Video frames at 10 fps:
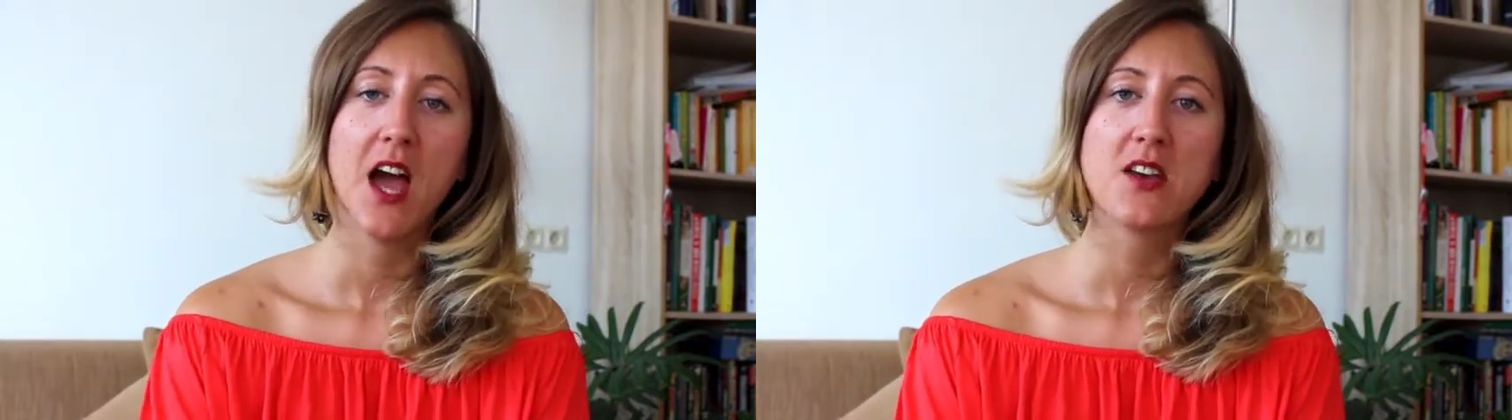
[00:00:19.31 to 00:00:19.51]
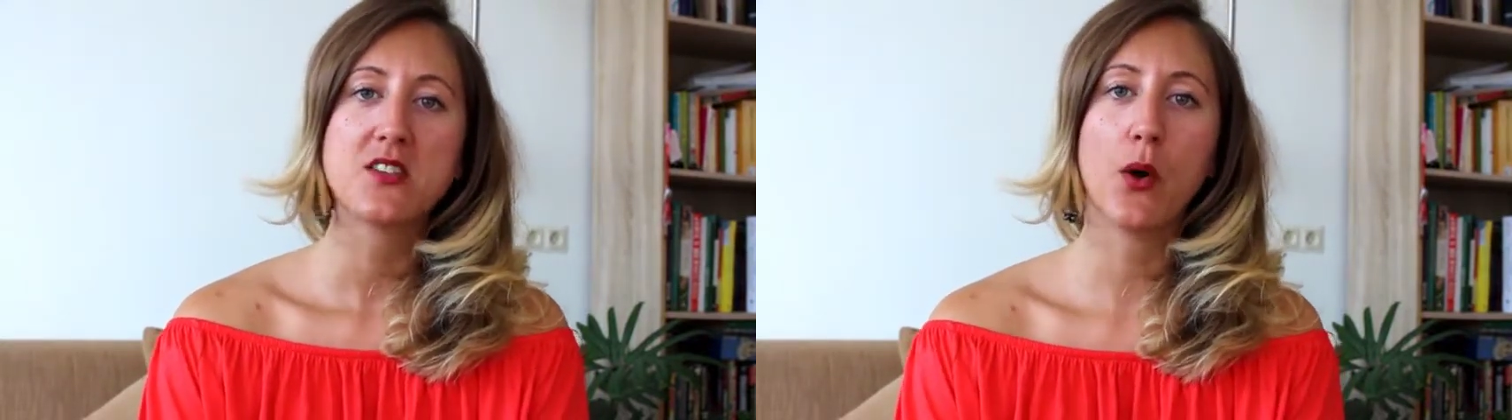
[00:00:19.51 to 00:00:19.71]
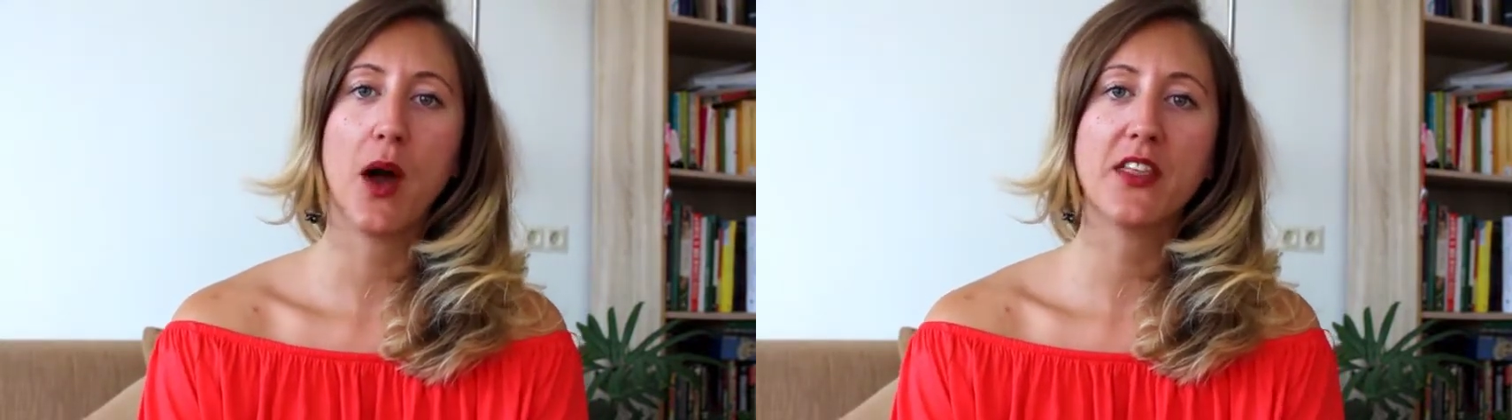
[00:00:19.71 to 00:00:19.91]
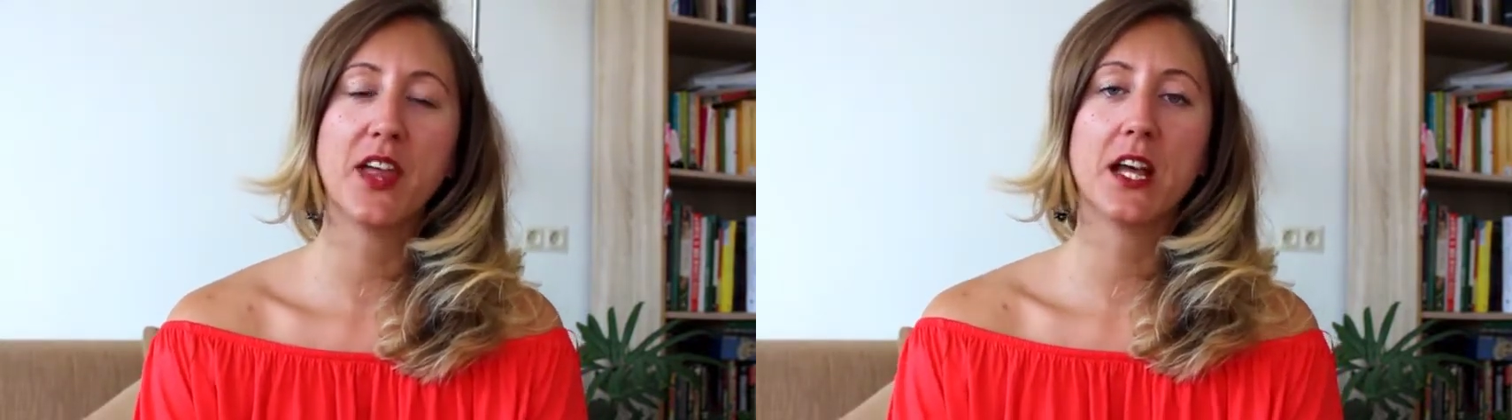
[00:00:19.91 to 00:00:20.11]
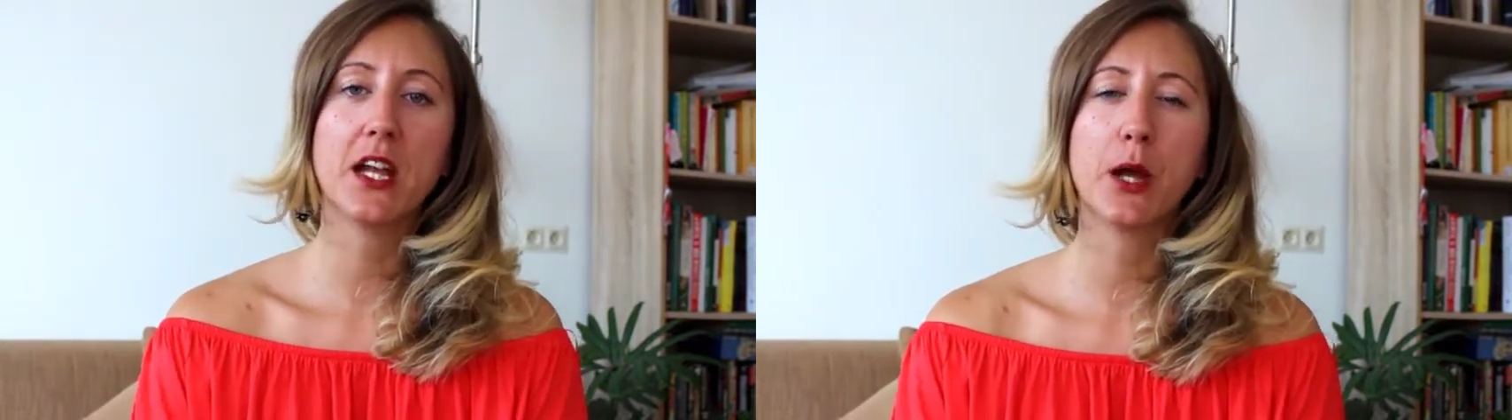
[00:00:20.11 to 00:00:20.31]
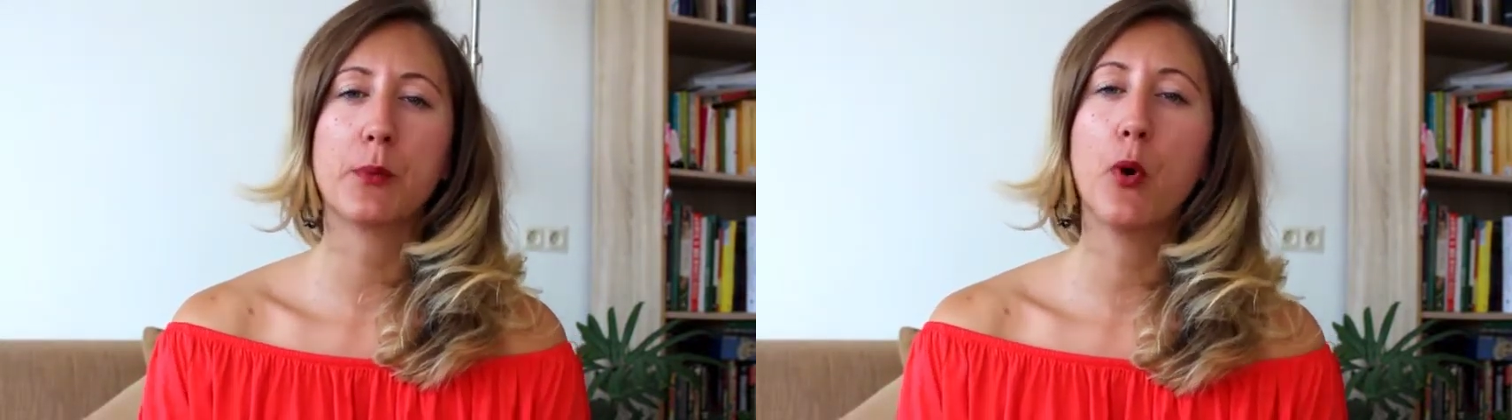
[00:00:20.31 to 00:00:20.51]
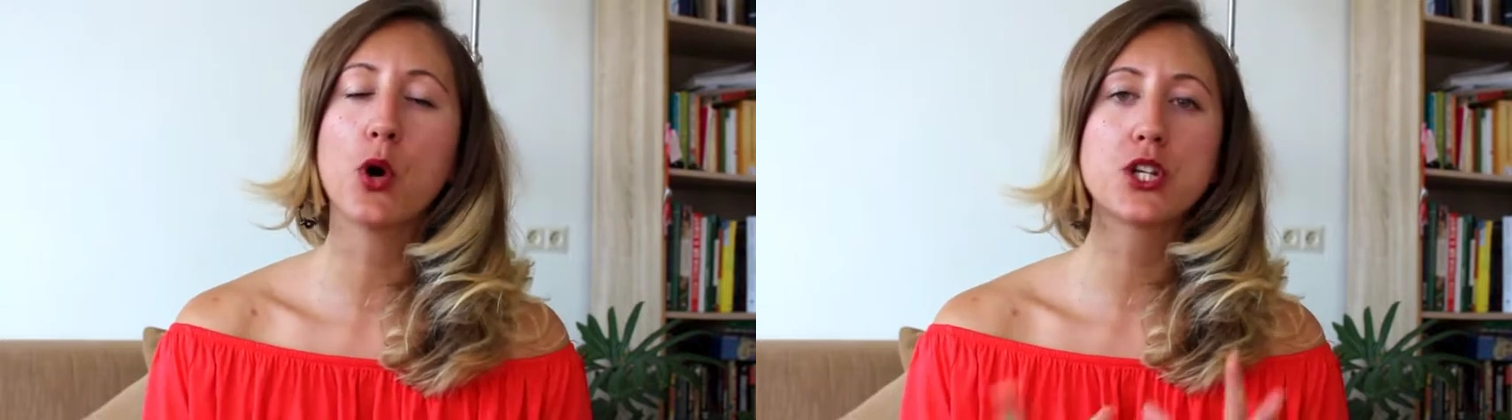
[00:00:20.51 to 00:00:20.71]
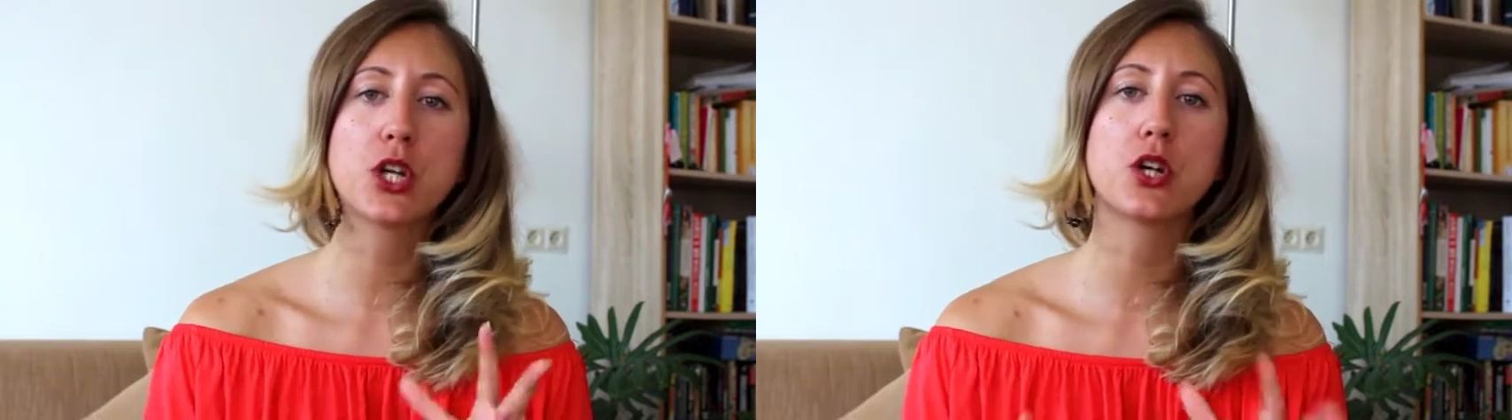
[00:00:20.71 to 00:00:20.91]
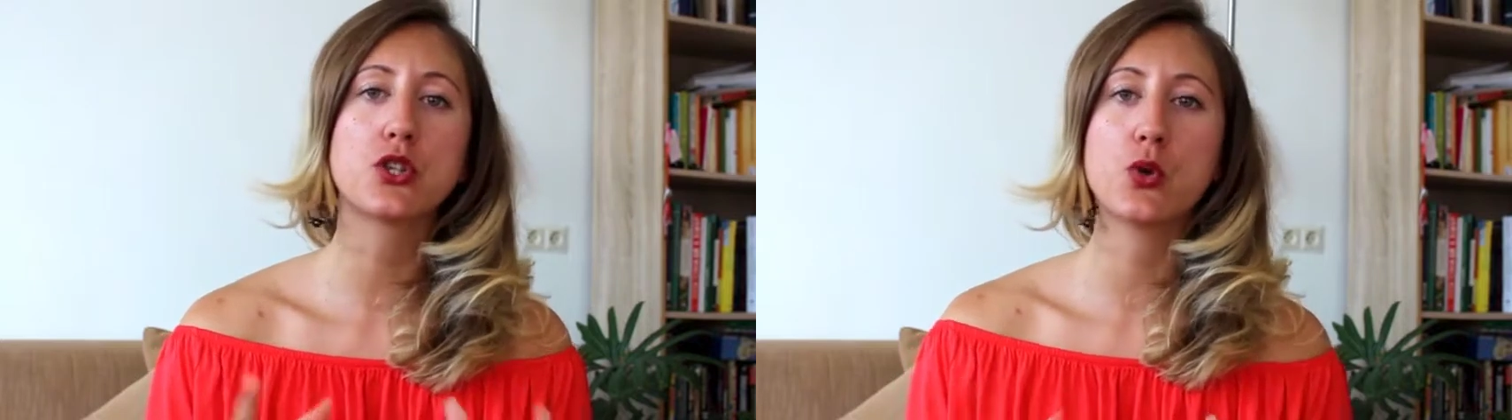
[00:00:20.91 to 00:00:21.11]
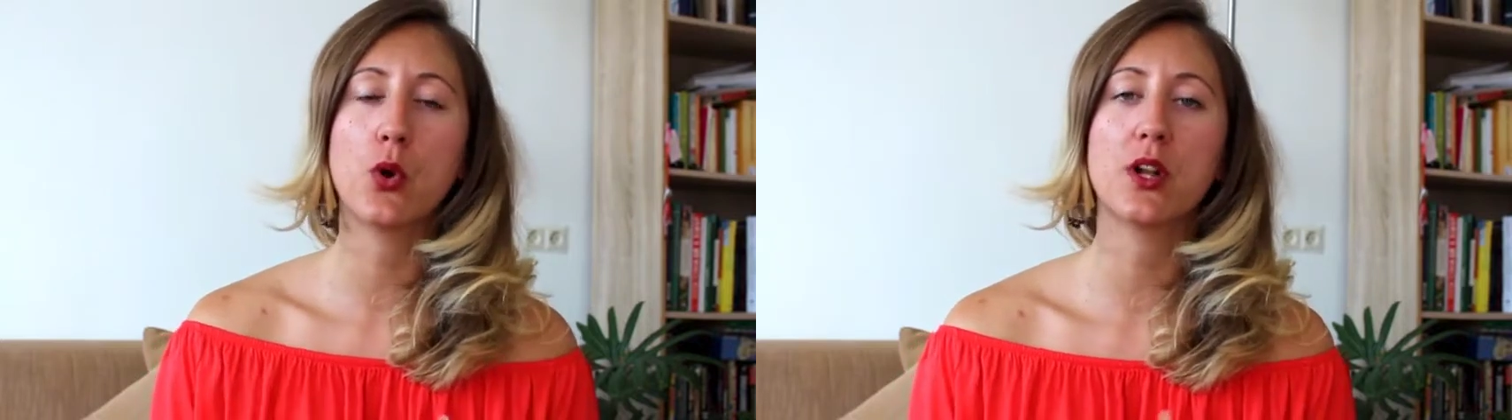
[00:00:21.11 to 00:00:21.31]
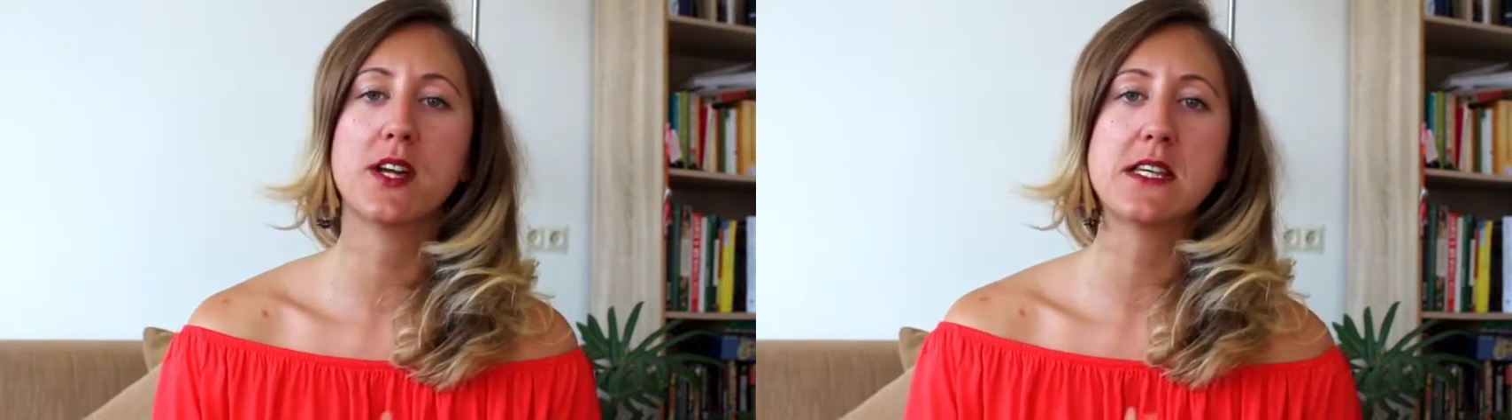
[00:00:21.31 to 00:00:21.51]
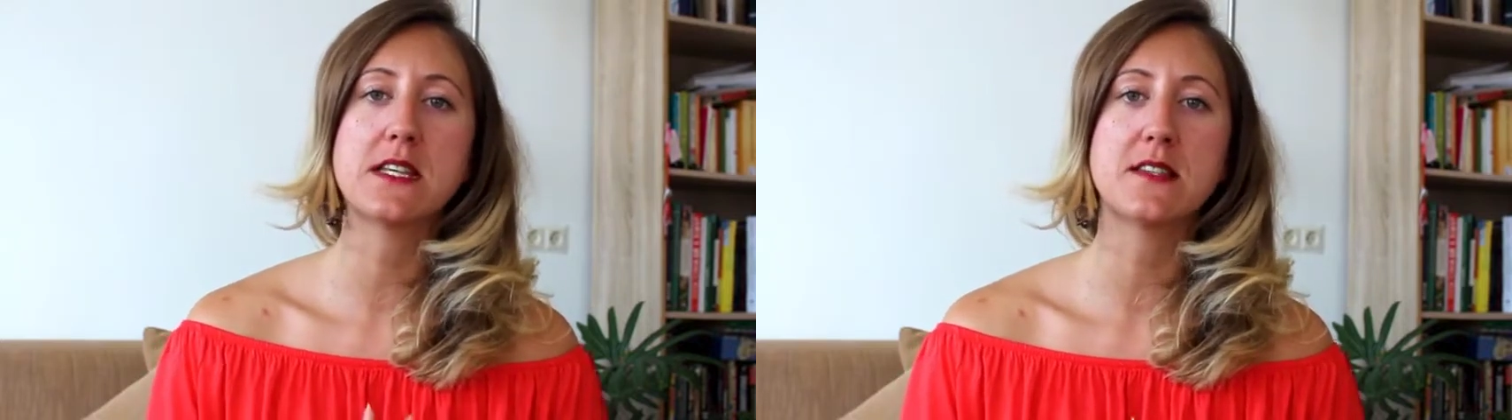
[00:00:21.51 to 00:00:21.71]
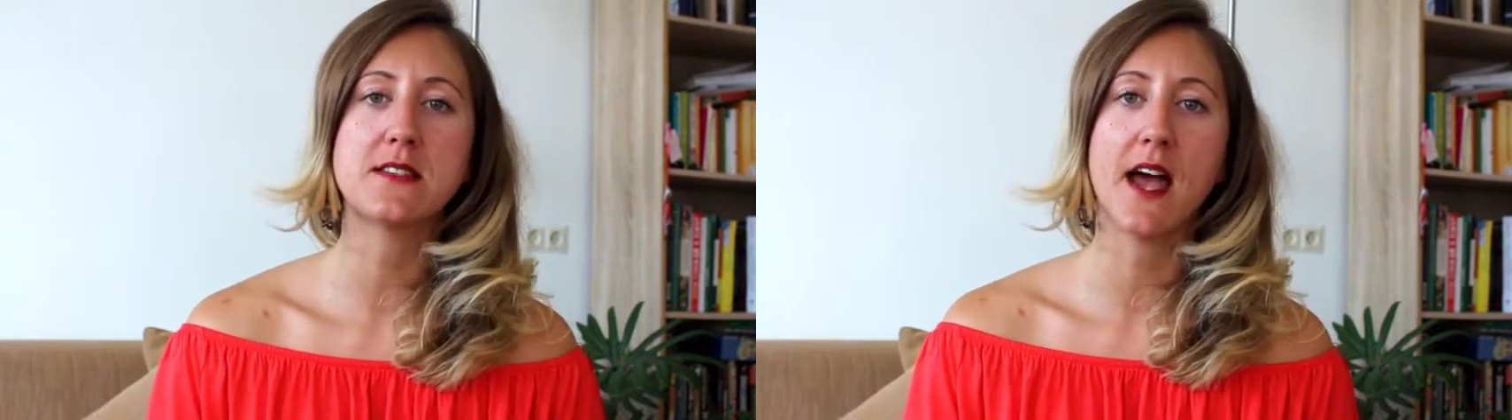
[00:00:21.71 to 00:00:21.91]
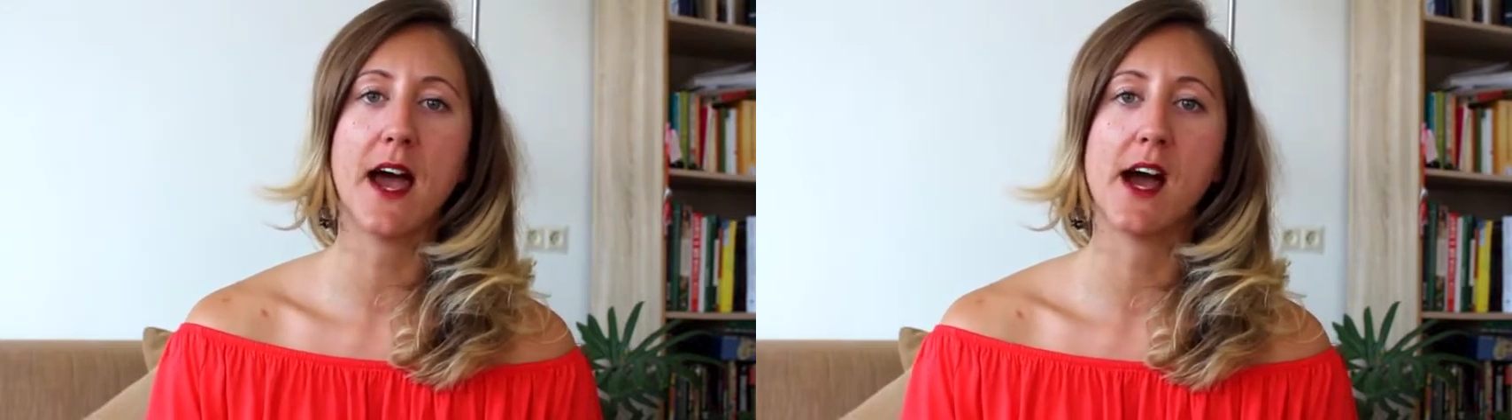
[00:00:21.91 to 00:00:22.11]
So I think portion control is